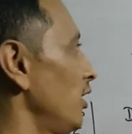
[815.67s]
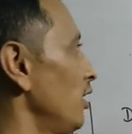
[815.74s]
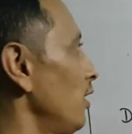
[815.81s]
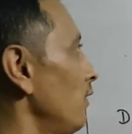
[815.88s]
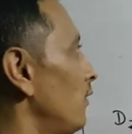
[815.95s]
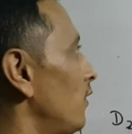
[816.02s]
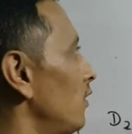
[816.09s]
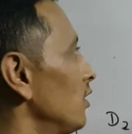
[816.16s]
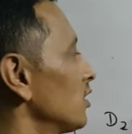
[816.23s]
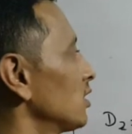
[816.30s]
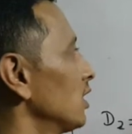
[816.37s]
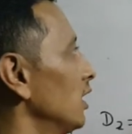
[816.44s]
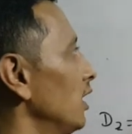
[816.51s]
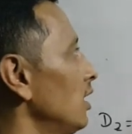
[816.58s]
of first
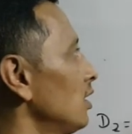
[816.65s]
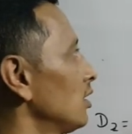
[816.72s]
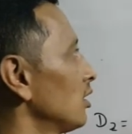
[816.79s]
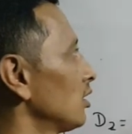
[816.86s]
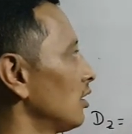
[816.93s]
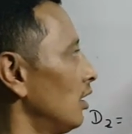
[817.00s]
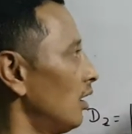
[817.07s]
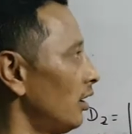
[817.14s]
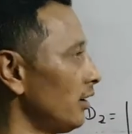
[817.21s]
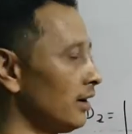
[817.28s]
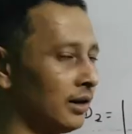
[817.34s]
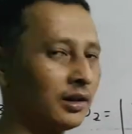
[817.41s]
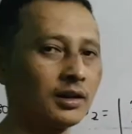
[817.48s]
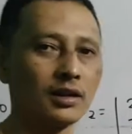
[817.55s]
and third
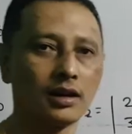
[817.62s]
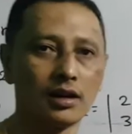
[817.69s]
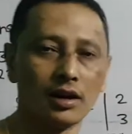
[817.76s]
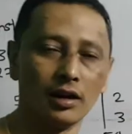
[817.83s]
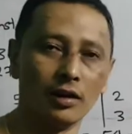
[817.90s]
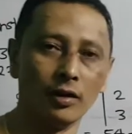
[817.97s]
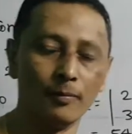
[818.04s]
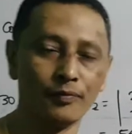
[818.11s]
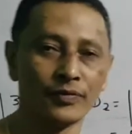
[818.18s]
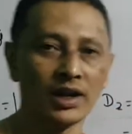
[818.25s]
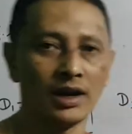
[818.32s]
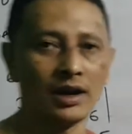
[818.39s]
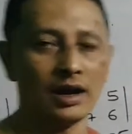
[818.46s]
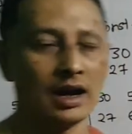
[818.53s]
column.
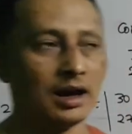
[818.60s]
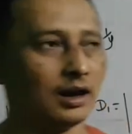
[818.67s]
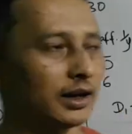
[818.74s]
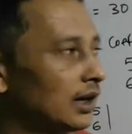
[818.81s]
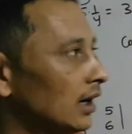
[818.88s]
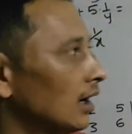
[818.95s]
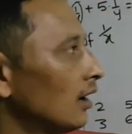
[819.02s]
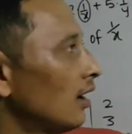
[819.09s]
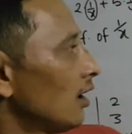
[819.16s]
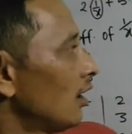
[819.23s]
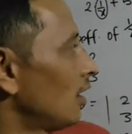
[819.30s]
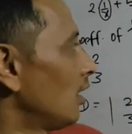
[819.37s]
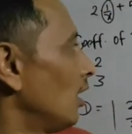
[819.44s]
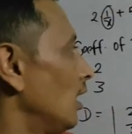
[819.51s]
Okay,
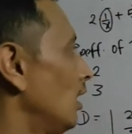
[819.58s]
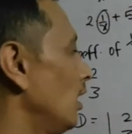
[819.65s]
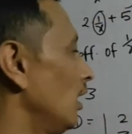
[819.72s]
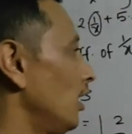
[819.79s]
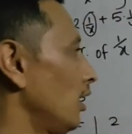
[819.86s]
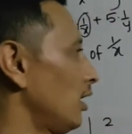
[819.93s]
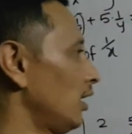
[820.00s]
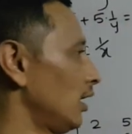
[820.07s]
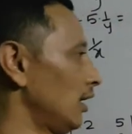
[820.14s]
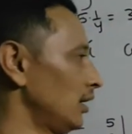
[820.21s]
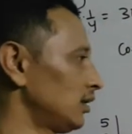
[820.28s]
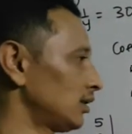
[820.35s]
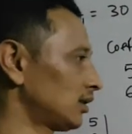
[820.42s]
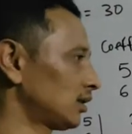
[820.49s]

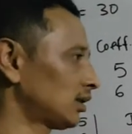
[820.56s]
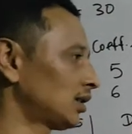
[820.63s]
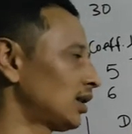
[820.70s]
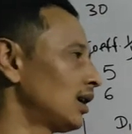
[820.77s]
let's